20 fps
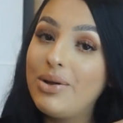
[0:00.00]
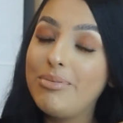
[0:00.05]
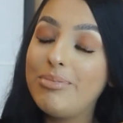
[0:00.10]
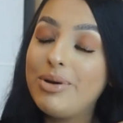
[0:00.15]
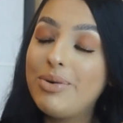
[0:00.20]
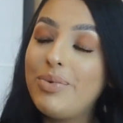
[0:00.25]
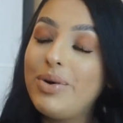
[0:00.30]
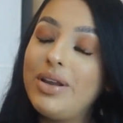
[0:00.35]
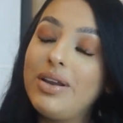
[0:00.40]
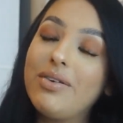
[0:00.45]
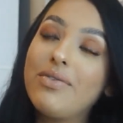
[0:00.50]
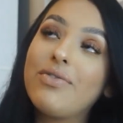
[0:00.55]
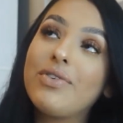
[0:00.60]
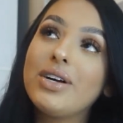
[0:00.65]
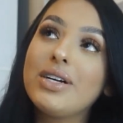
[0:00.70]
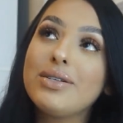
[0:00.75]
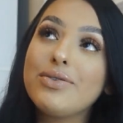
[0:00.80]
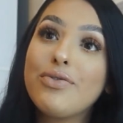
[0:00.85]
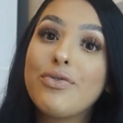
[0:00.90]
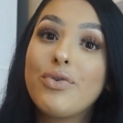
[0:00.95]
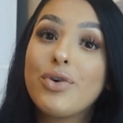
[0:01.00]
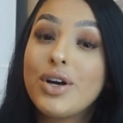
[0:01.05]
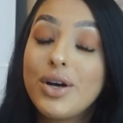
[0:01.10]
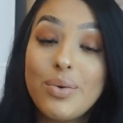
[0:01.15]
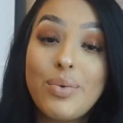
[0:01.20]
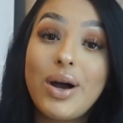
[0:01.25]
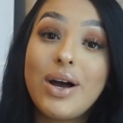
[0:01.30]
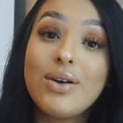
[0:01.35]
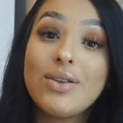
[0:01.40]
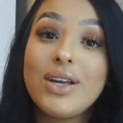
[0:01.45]
I've been waiting for it for a
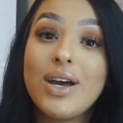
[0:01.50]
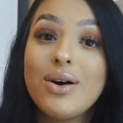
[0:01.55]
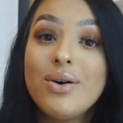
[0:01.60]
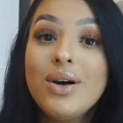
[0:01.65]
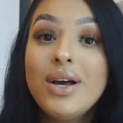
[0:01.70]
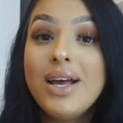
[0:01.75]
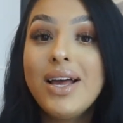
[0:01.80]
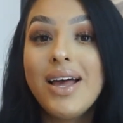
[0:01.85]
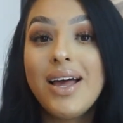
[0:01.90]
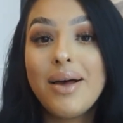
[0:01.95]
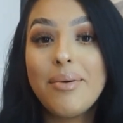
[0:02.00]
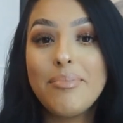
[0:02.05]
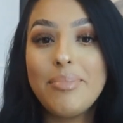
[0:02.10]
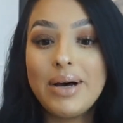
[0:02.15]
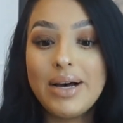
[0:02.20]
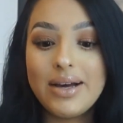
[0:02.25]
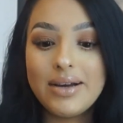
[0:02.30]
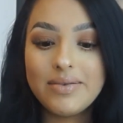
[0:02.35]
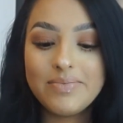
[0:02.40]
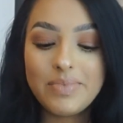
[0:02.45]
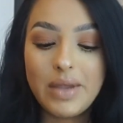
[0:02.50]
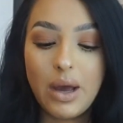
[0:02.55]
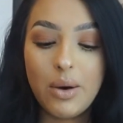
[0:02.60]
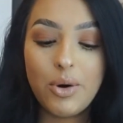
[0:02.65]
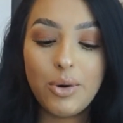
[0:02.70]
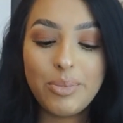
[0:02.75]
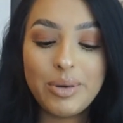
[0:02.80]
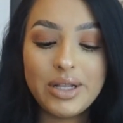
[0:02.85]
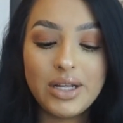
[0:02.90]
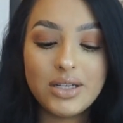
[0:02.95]
while now, but I'm
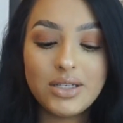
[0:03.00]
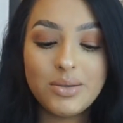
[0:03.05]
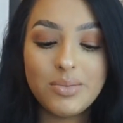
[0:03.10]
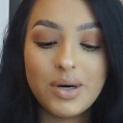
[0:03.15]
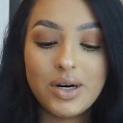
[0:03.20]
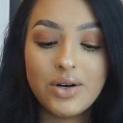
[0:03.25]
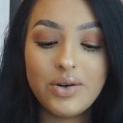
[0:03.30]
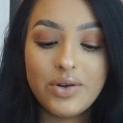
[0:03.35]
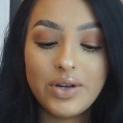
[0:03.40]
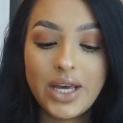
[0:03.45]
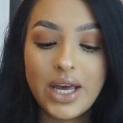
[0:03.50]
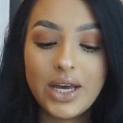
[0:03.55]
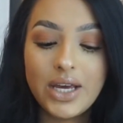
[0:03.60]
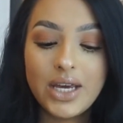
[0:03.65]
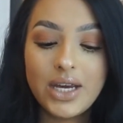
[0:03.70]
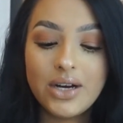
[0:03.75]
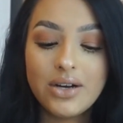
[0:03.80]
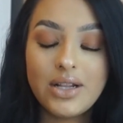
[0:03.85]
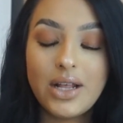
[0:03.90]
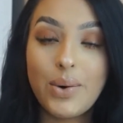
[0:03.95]
hoping that tomorrow I'll get here.